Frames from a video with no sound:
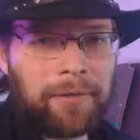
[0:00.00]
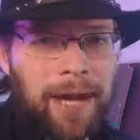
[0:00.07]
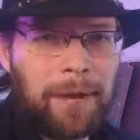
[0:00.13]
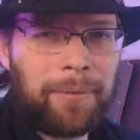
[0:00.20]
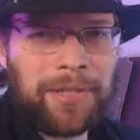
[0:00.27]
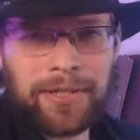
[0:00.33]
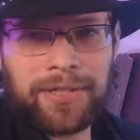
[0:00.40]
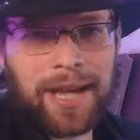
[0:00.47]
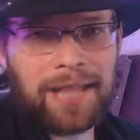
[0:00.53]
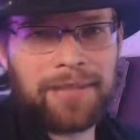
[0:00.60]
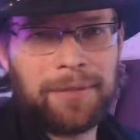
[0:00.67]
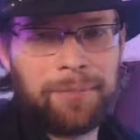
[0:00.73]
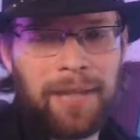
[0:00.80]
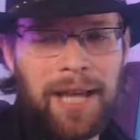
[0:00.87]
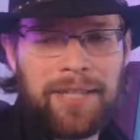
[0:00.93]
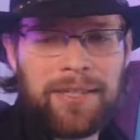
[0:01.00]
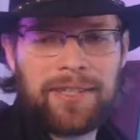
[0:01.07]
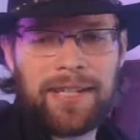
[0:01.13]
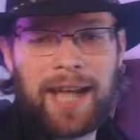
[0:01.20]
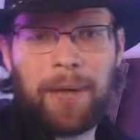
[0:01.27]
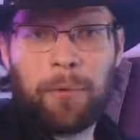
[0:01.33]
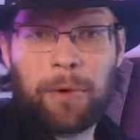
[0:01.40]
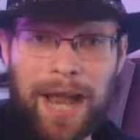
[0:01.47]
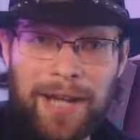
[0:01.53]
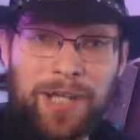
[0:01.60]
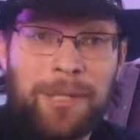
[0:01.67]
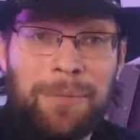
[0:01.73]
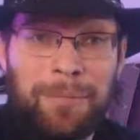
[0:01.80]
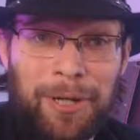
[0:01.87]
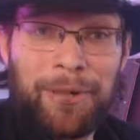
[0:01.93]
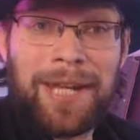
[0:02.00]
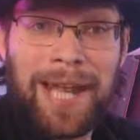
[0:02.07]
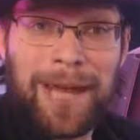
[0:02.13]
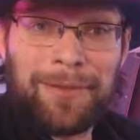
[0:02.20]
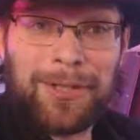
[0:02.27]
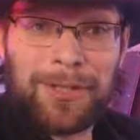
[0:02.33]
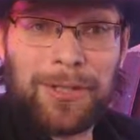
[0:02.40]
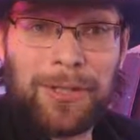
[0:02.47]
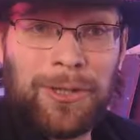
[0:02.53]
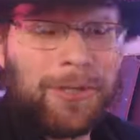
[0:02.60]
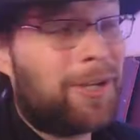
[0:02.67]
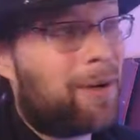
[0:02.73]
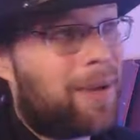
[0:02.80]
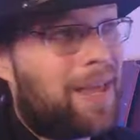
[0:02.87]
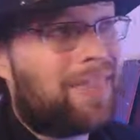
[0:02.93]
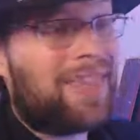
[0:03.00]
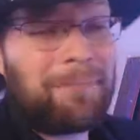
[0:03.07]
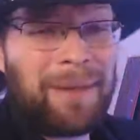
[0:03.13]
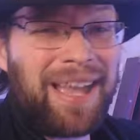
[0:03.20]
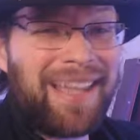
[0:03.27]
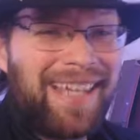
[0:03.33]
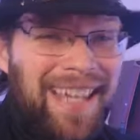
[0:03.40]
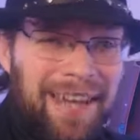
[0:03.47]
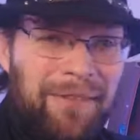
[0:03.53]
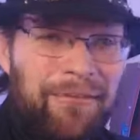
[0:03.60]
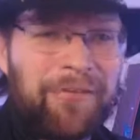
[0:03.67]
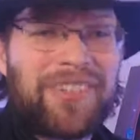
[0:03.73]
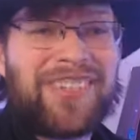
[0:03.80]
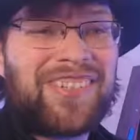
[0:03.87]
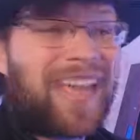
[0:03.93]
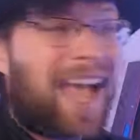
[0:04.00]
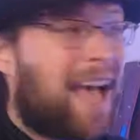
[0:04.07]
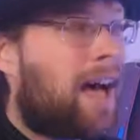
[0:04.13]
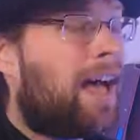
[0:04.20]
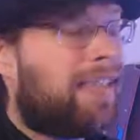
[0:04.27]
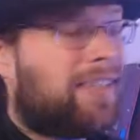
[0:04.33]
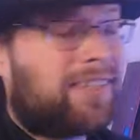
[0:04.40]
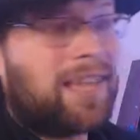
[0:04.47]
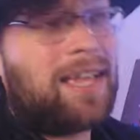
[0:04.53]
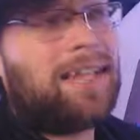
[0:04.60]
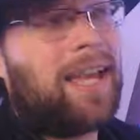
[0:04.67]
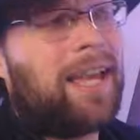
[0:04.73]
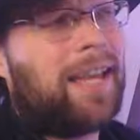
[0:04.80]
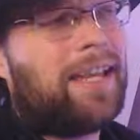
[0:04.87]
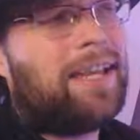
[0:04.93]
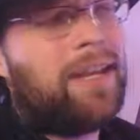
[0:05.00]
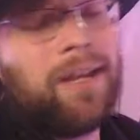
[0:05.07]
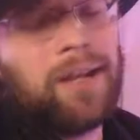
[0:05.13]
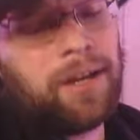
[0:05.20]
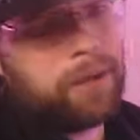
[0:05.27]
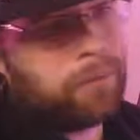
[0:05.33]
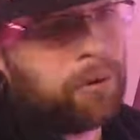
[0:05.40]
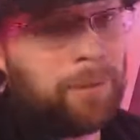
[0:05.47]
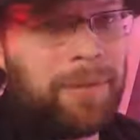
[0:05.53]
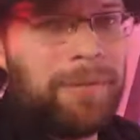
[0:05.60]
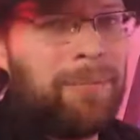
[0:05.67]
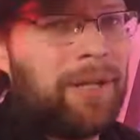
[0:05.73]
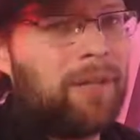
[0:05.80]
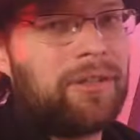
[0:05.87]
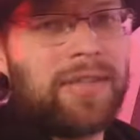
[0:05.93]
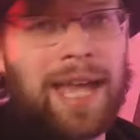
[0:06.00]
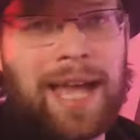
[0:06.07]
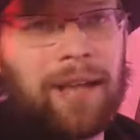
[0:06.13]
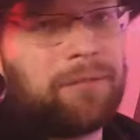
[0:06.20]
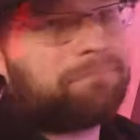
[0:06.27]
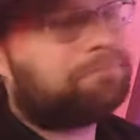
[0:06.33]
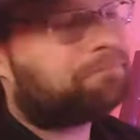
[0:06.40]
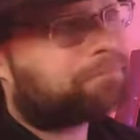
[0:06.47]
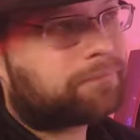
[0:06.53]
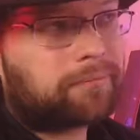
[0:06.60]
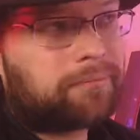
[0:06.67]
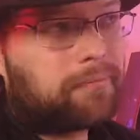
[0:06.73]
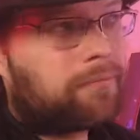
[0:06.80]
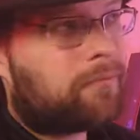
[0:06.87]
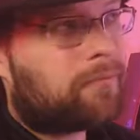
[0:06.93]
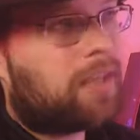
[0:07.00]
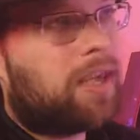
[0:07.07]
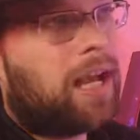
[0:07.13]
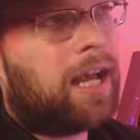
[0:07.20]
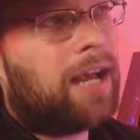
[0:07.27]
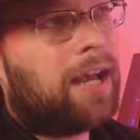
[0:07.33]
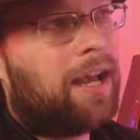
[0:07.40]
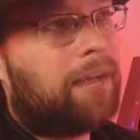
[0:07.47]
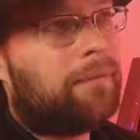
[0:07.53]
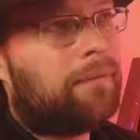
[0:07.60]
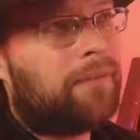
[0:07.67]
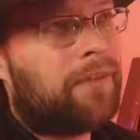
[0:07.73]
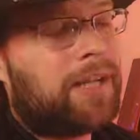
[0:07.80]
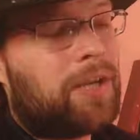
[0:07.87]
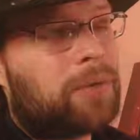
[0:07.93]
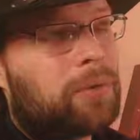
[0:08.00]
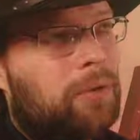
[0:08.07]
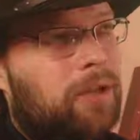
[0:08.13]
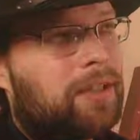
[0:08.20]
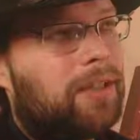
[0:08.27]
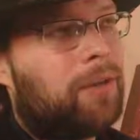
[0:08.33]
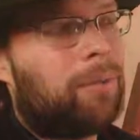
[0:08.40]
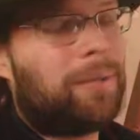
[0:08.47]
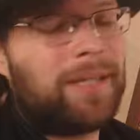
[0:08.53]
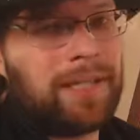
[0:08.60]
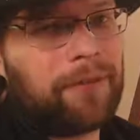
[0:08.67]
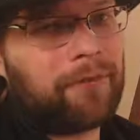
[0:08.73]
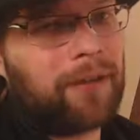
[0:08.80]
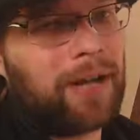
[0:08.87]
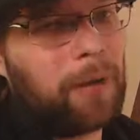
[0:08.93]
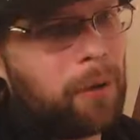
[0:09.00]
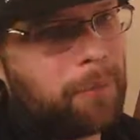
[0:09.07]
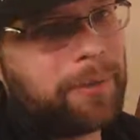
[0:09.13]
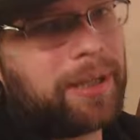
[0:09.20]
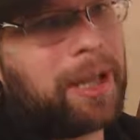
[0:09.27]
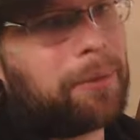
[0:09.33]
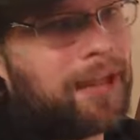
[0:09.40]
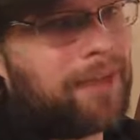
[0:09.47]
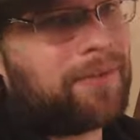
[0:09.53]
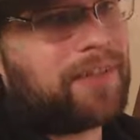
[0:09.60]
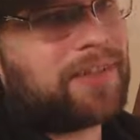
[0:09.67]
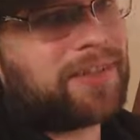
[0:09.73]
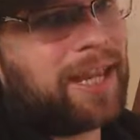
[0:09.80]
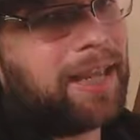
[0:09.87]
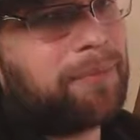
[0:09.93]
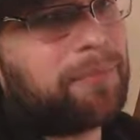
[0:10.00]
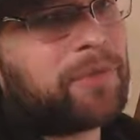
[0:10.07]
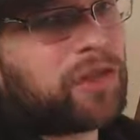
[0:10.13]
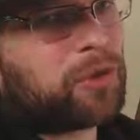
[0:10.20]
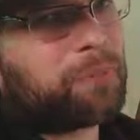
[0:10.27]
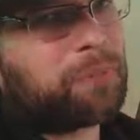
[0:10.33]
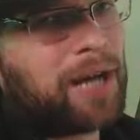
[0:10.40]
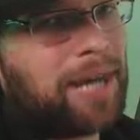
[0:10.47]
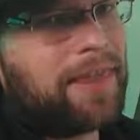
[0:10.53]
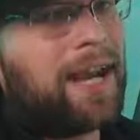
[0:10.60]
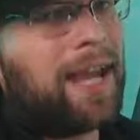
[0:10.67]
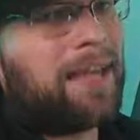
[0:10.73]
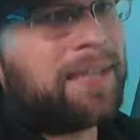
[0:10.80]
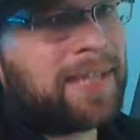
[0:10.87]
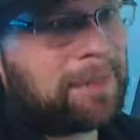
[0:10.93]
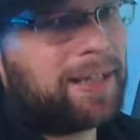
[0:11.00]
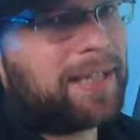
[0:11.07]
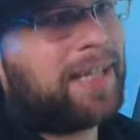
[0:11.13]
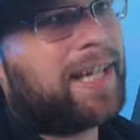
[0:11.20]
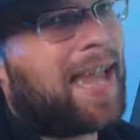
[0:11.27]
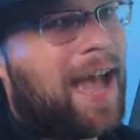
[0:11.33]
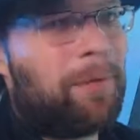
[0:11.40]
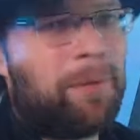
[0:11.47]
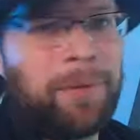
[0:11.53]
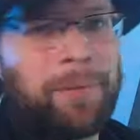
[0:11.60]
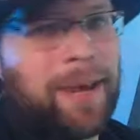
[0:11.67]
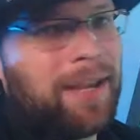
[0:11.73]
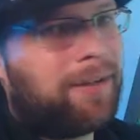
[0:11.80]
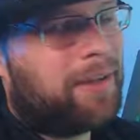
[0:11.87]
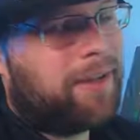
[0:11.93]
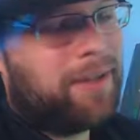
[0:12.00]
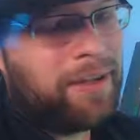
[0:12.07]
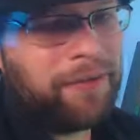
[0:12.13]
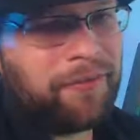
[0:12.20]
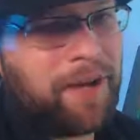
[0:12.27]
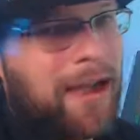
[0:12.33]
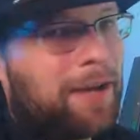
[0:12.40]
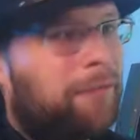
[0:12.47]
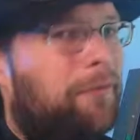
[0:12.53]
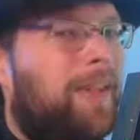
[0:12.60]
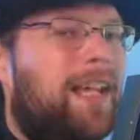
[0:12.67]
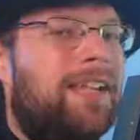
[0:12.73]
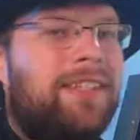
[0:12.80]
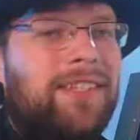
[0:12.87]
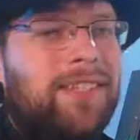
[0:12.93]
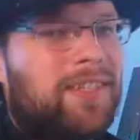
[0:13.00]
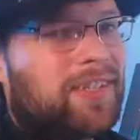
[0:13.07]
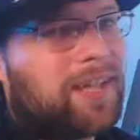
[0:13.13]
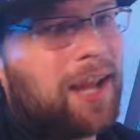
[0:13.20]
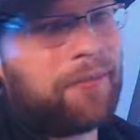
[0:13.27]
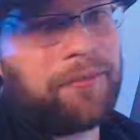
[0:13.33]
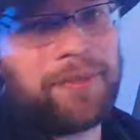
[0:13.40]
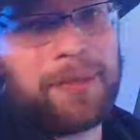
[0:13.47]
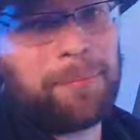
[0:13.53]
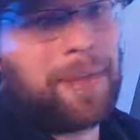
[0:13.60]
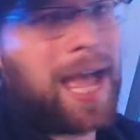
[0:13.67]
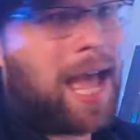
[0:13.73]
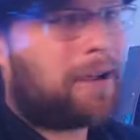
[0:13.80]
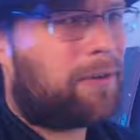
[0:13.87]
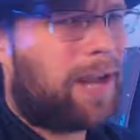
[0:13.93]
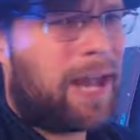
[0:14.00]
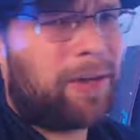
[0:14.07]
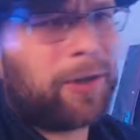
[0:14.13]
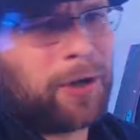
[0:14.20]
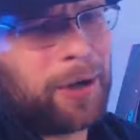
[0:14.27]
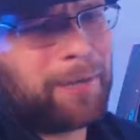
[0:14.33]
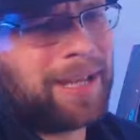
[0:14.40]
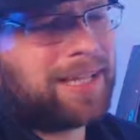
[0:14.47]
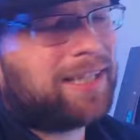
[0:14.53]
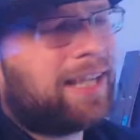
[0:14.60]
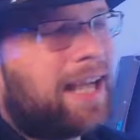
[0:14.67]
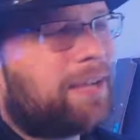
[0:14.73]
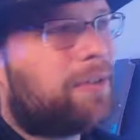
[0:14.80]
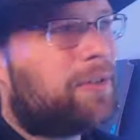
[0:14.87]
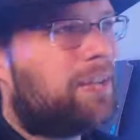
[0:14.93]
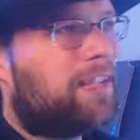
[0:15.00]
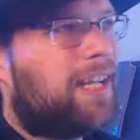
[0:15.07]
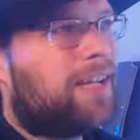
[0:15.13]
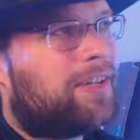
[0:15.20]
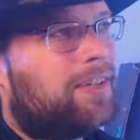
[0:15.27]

We just got some lights tonight. We're actually building out the studio, and I think by the end of Sunday, we'll be built out. Videos will look a little bit different. I won't be able to have the same spread that I typically have with my Final Fantasy stuff in the background and all my collector's editions